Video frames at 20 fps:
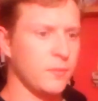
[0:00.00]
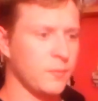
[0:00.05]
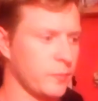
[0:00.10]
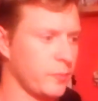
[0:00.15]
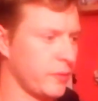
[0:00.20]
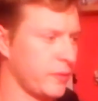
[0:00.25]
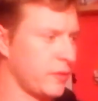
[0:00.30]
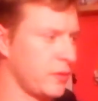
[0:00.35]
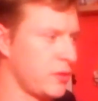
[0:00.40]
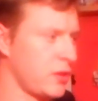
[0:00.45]

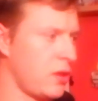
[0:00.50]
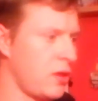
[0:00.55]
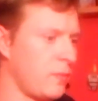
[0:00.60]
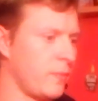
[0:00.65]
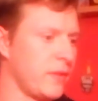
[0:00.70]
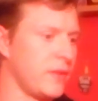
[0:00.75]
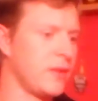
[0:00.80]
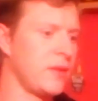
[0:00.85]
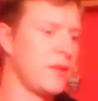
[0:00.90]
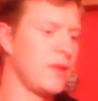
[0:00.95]
British
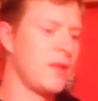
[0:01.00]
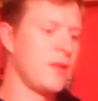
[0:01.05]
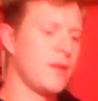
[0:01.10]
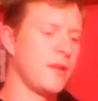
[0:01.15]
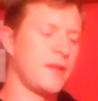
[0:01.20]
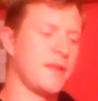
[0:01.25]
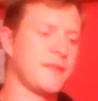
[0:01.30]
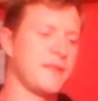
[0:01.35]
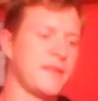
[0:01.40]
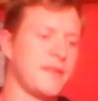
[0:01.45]
Army,
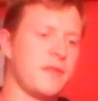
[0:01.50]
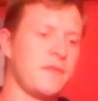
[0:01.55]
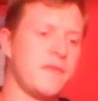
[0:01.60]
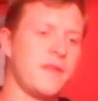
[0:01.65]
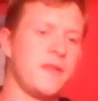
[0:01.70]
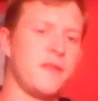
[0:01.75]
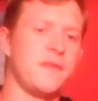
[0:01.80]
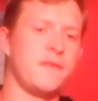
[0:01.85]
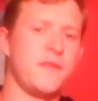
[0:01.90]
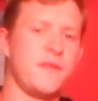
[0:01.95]
because I know that
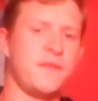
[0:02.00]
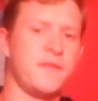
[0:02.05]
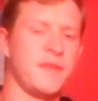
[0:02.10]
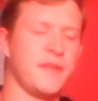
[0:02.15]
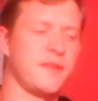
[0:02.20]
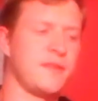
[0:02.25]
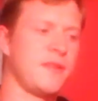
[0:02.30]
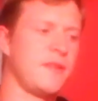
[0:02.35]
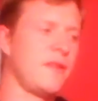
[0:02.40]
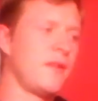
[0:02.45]
in the
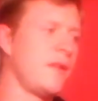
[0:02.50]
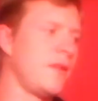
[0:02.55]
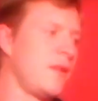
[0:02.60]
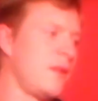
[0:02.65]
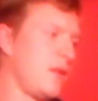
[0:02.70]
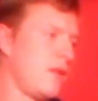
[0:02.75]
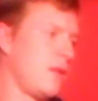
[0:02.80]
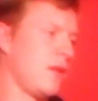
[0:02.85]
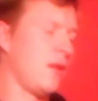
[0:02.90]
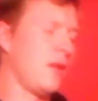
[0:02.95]
50s
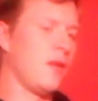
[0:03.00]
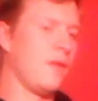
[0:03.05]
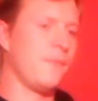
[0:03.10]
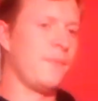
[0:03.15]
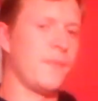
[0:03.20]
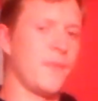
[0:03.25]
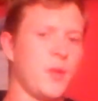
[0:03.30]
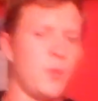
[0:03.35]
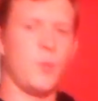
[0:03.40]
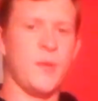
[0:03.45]

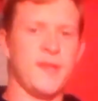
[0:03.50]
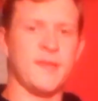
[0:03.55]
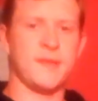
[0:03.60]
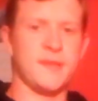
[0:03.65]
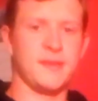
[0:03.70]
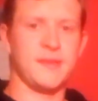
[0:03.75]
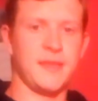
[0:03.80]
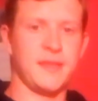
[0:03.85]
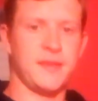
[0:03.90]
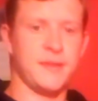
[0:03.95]
we
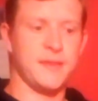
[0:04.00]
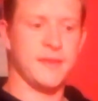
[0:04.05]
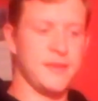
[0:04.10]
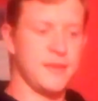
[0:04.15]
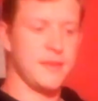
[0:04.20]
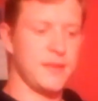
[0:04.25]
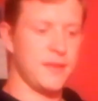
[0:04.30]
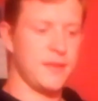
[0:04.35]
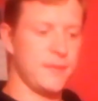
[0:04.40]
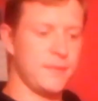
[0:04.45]
still had
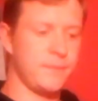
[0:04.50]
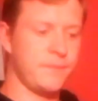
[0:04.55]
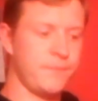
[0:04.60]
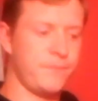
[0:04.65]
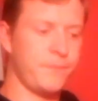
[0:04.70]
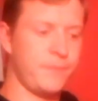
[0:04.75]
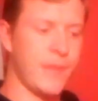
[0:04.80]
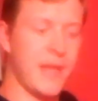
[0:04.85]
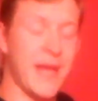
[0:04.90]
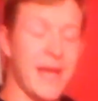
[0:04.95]
the
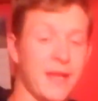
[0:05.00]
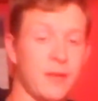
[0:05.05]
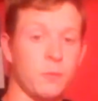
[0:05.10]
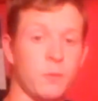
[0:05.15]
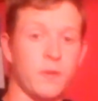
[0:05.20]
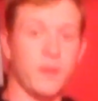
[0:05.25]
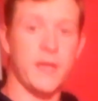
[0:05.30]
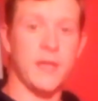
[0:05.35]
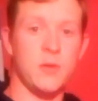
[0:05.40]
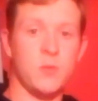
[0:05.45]

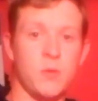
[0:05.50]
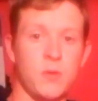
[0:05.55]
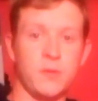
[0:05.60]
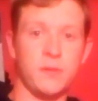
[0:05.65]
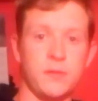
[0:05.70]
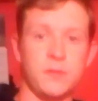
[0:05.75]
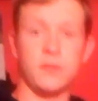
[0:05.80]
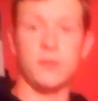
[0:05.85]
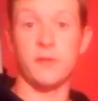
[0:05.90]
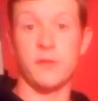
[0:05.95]
L1A1,
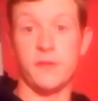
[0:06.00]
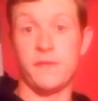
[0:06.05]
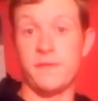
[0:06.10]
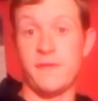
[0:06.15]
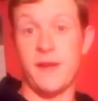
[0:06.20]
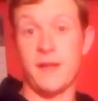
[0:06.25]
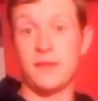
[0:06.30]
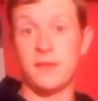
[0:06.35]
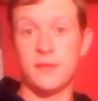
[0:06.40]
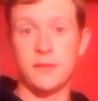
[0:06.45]
or the
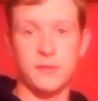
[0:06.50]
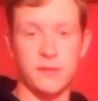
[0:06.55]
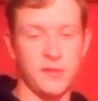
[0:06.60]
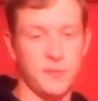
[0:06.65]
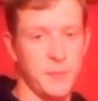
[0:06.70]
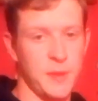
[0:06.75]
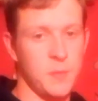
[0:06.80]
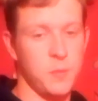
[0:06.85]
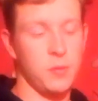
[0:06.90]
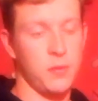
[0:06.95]
FAL as
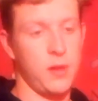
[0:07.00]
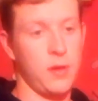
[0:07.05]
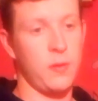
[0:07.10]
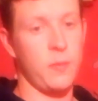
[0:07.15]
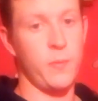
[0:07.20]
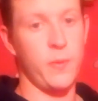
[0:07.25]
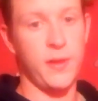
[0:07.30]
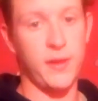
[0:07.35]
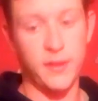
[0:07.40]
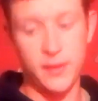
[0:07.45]
people know it
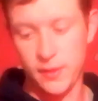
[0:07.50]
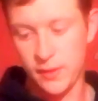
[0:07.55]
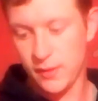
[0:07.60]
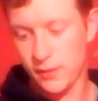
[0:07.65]
by.